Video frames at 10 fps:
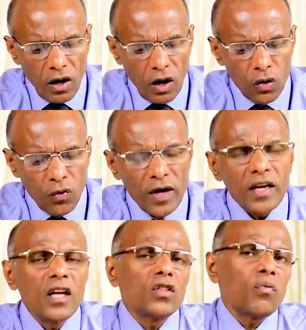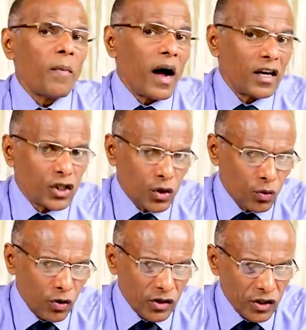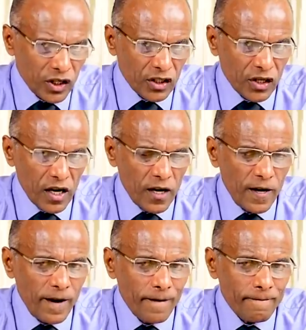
on 28th of March 2016